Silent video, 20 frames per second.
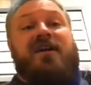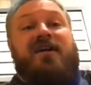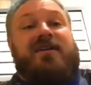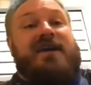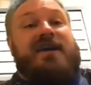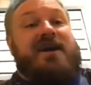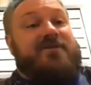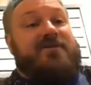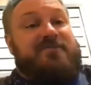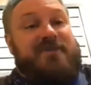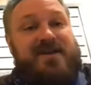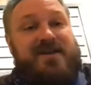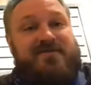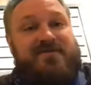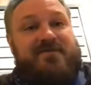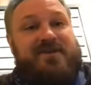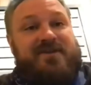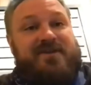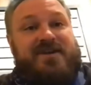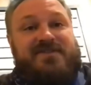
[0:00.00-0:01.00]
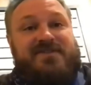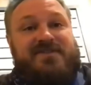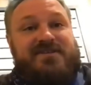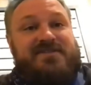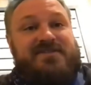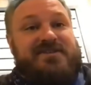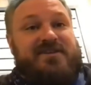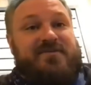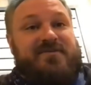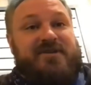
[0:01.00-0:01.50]
Now that we have the
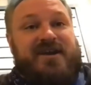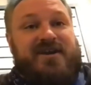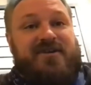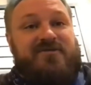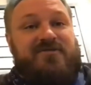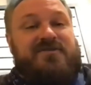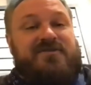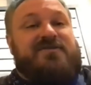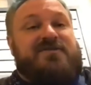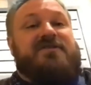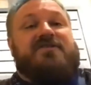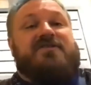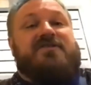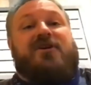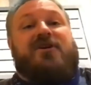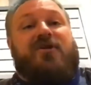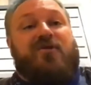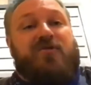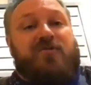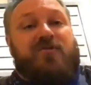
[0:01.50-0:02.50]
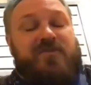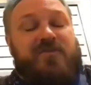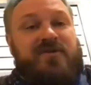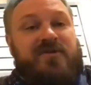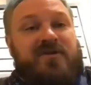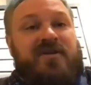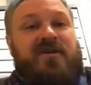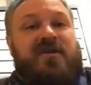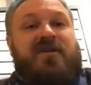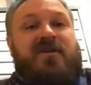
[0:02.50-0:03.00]
vaccines coming out, there's hope.
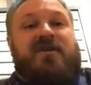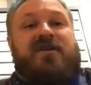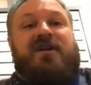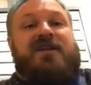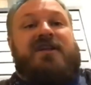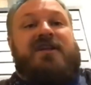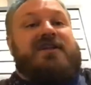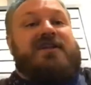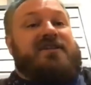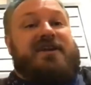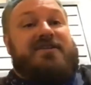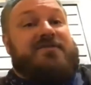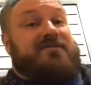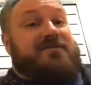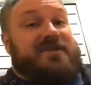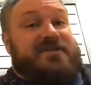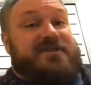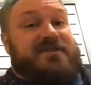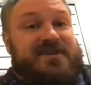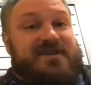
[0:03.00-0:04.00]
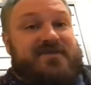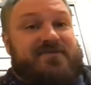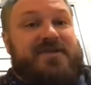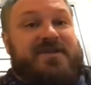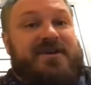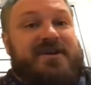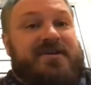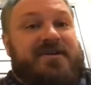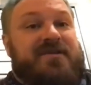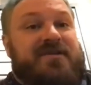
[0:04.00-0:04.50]
And they're not going to fix
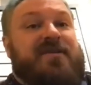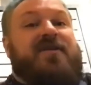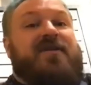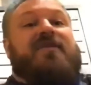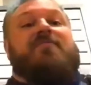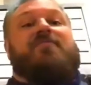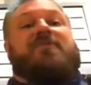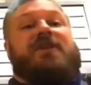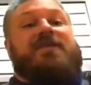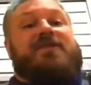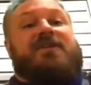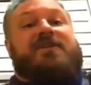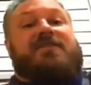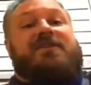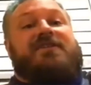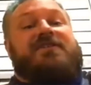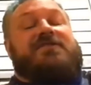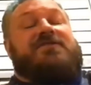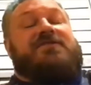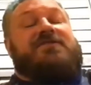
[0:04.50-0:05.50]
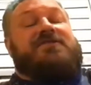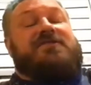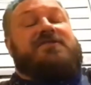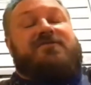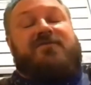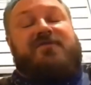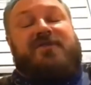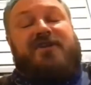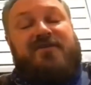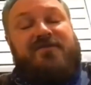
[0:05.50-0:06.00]
everything. But I think that it's
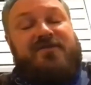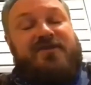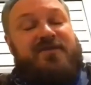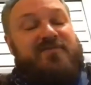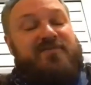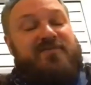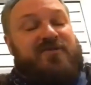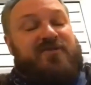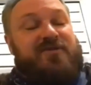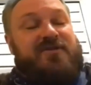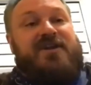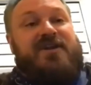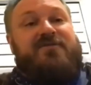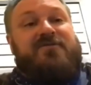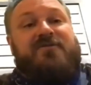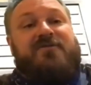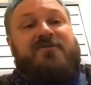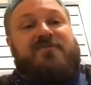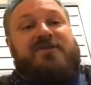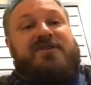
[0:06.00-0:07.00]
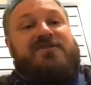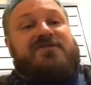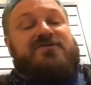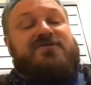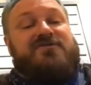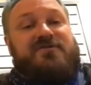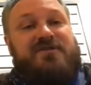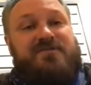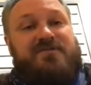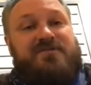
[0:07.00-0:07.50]
still very, very important that everyone be
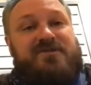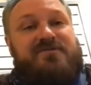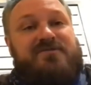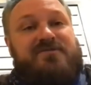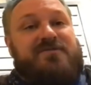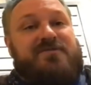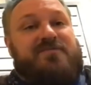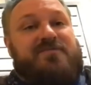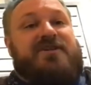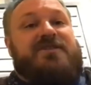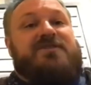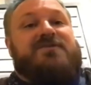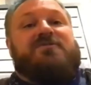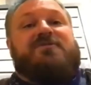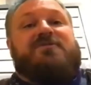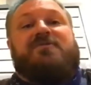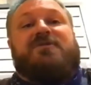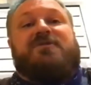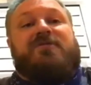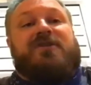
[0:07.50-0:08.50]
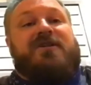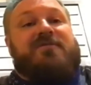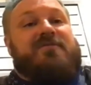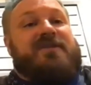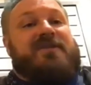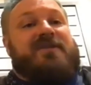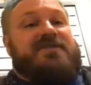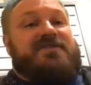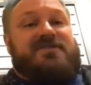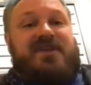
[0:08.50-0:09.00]
extremely responsible, be wearing
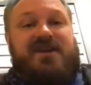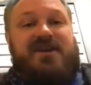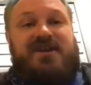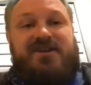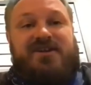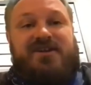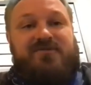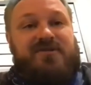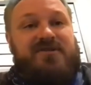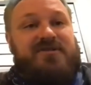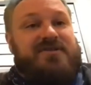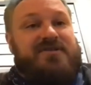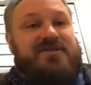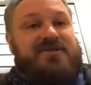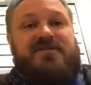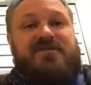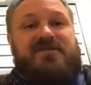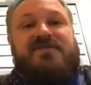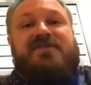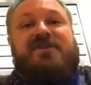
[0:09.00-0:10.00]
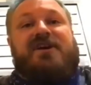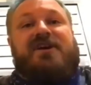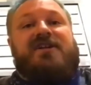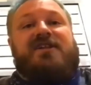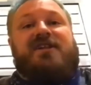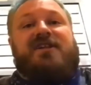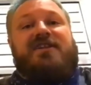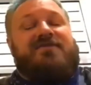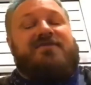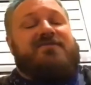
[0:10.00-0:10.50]
masks anywhere that they're inside,
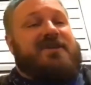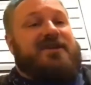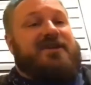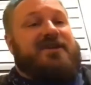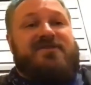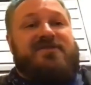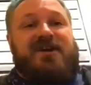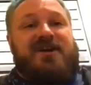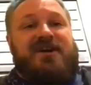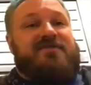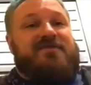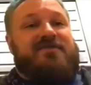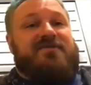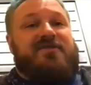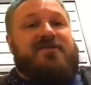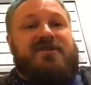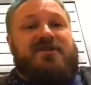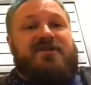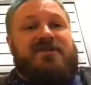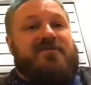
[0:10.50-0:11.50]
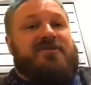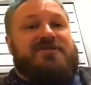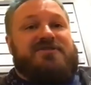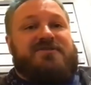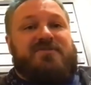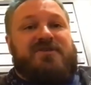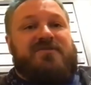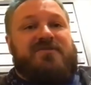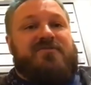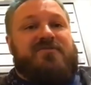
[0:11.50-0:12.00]
and even outside if they're near a bunch
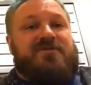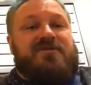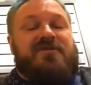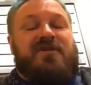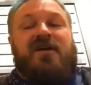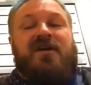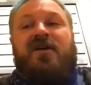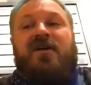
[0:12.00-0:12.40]
of people.